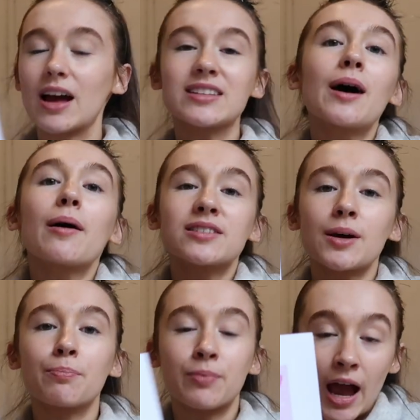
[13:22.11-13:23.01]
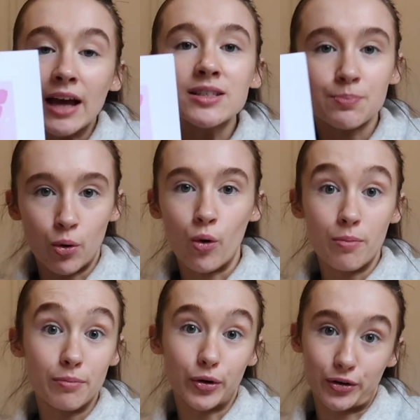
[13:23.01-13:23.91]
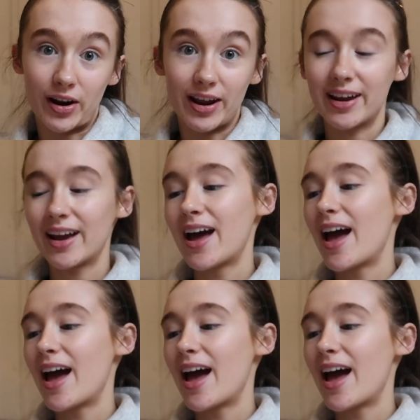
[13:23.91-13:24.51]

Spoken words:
it's a kid's poem book, right?